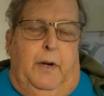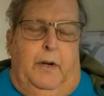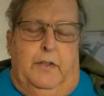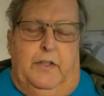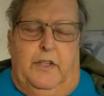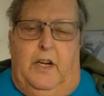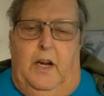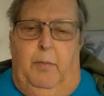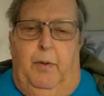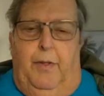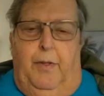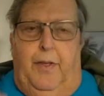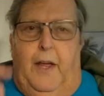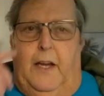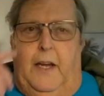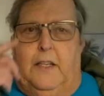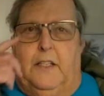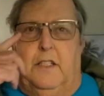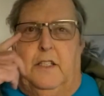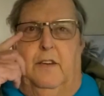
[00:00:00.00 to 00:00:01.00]
There's a couple of
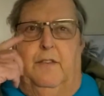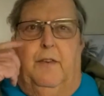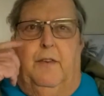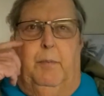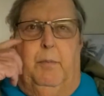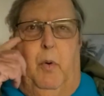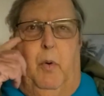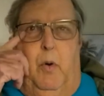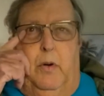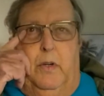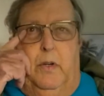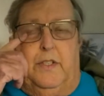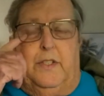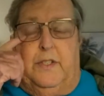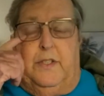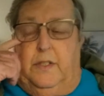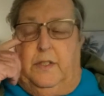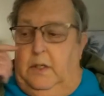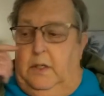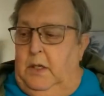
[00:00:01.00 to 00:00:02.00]
things of
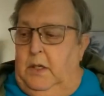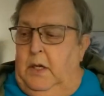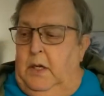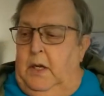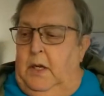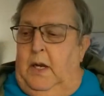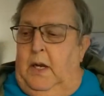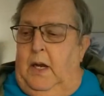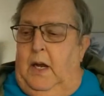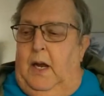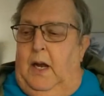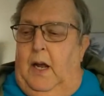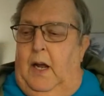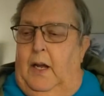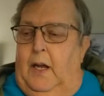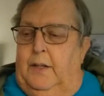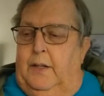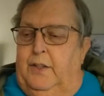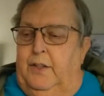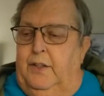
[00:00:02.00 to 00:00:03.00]
importance
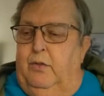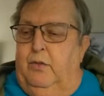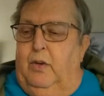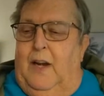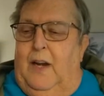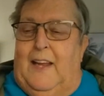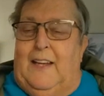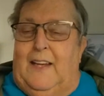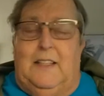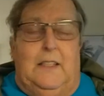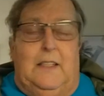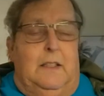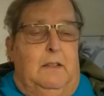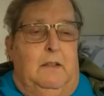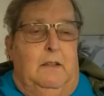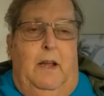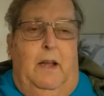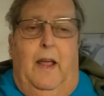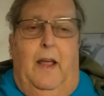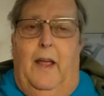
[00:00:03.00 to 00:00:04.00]
to relate.
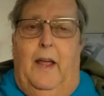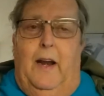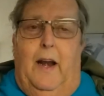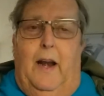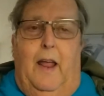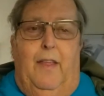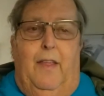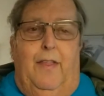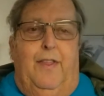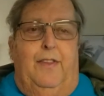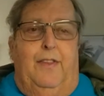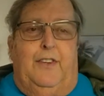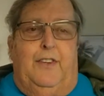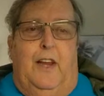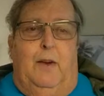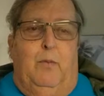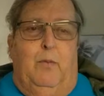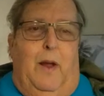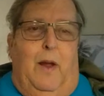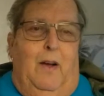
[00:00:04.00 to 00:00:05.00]
And I've
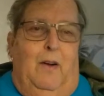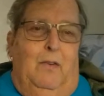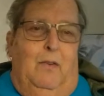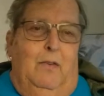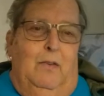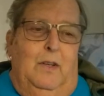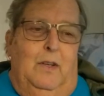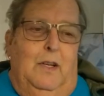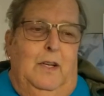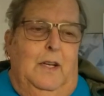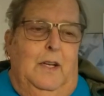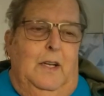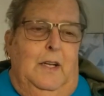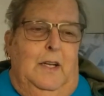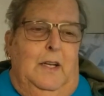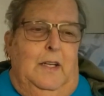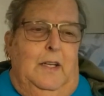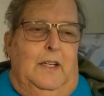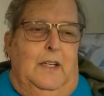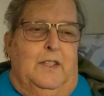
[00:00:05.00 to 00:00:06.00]
said, well,
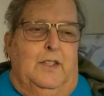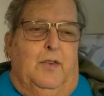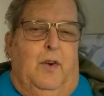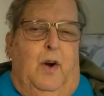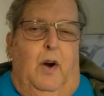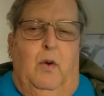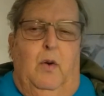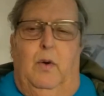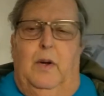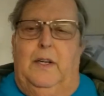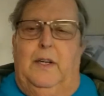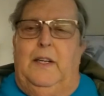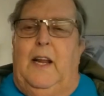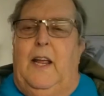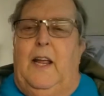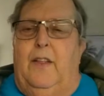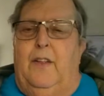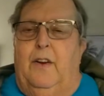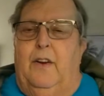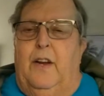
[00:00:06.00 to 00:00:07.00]
let's throw one
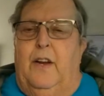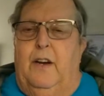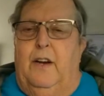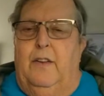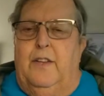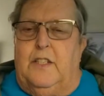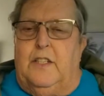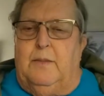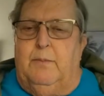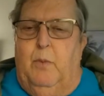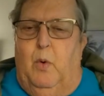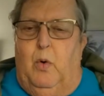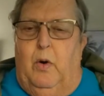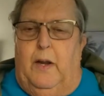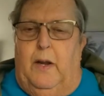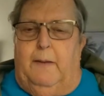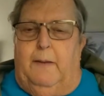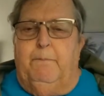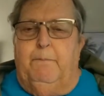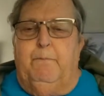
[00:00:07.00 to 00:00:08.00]
together here this
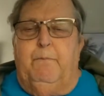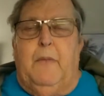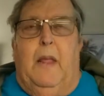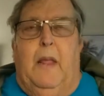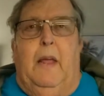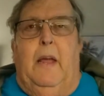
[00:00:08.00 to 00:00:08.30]
morning.